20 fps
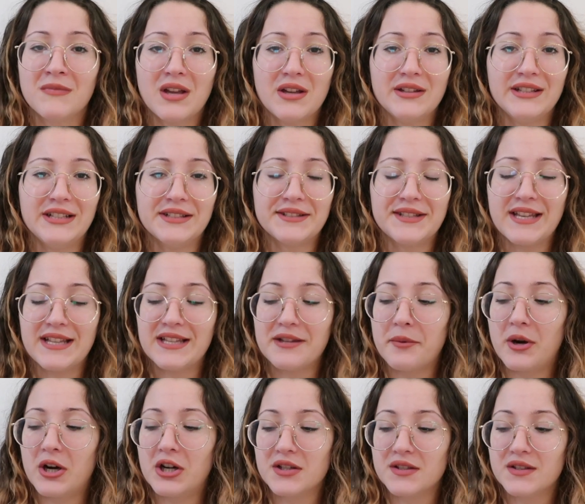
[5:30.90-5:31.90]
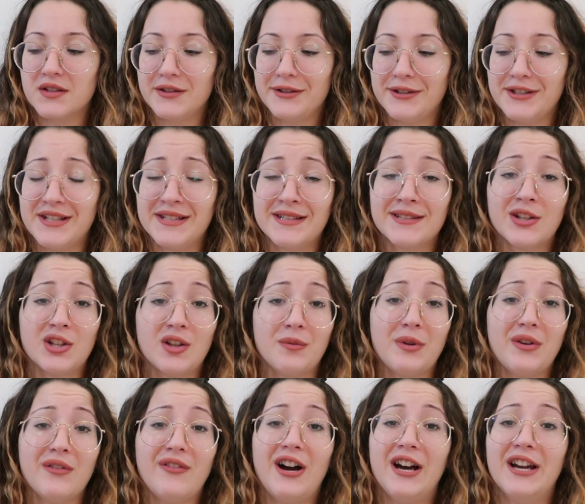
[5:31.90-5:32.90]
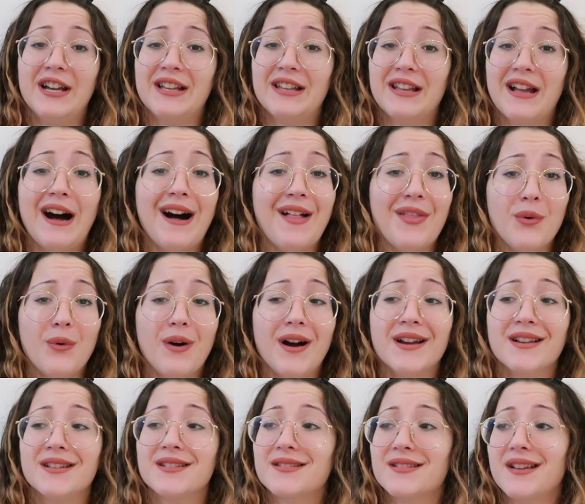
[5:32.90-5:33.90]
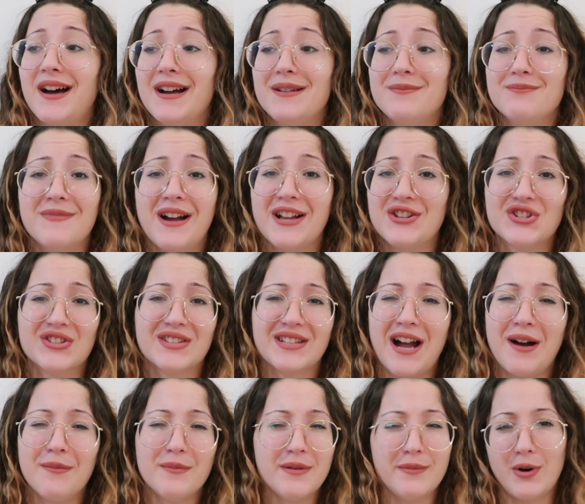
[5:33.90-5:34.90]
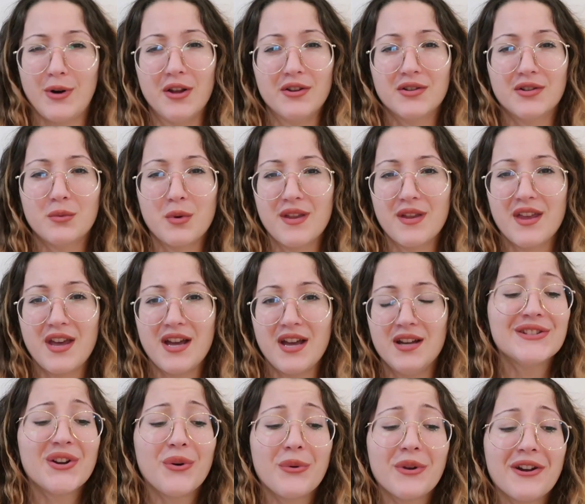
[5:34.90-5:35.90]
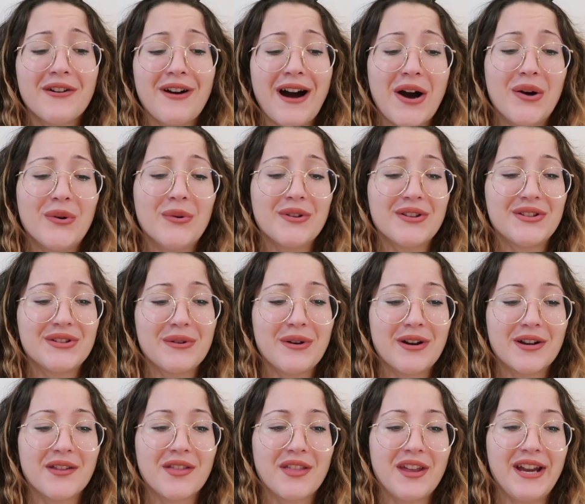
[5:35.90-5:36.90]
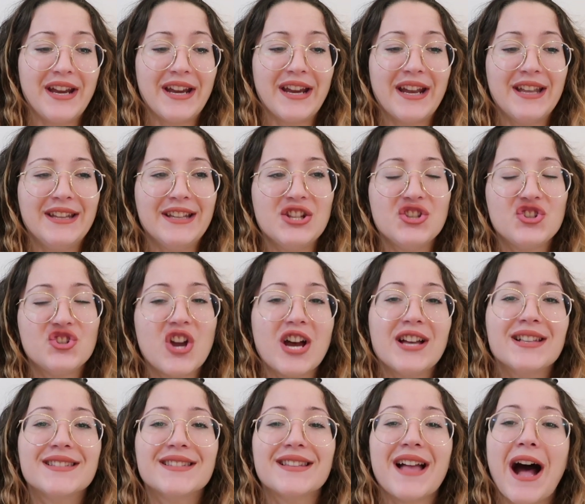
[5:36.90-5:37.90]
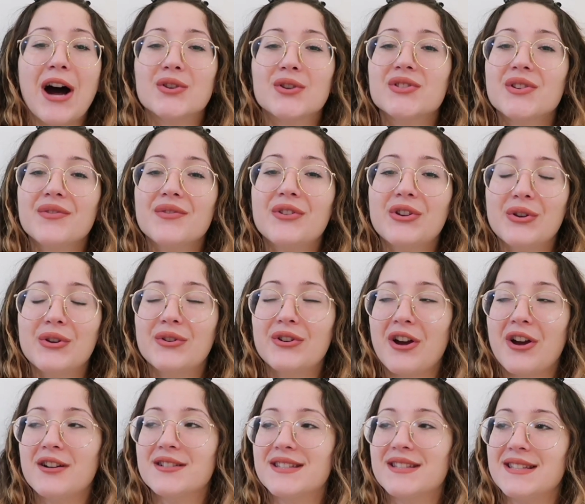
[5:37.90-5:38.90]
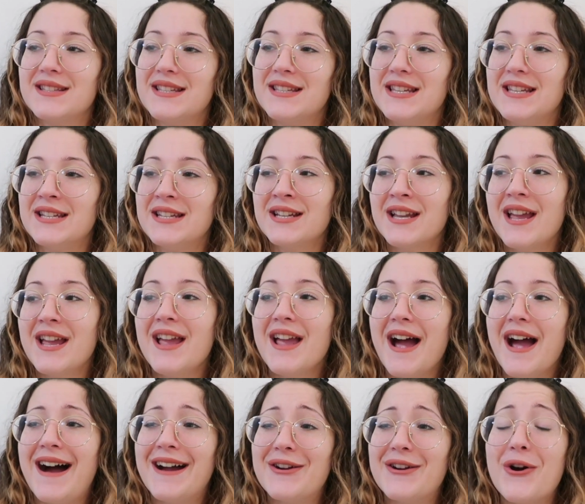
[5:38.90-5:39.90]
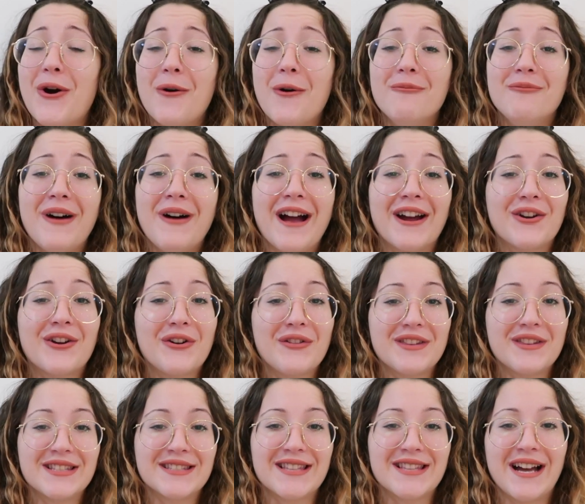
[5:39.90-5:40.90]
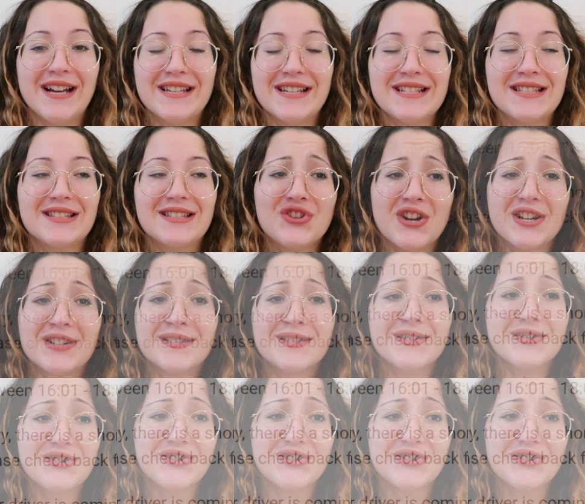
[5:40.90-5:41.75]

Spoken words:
they'll take the parcel, it's gonna be fine. Otherwise I just can't be bothered with it. So we go out, we do our thing, and then just out of curiosity I got back on the site just to